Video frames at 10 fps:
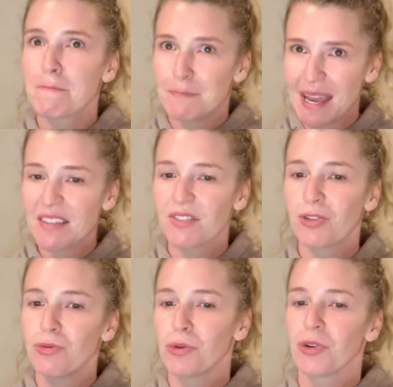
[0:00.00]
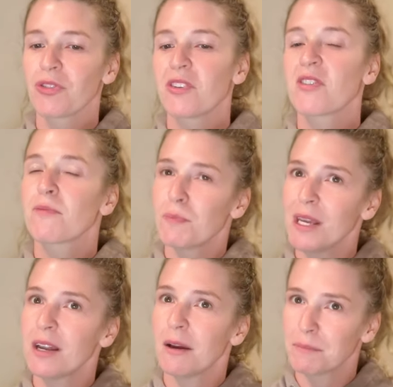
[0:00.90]
best tools to
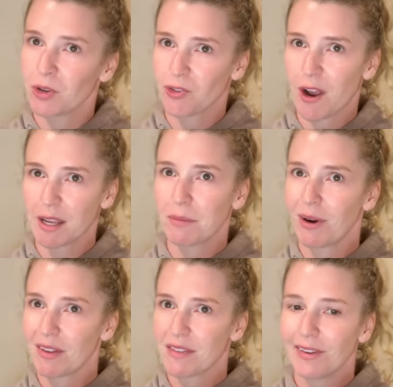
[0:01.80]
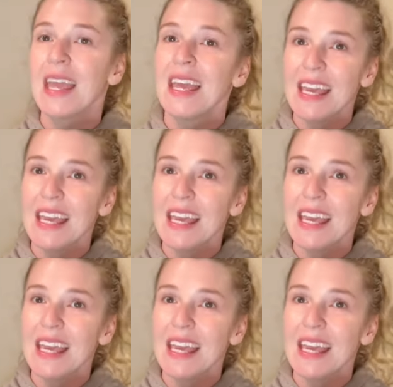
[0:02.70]
speed up your drying process.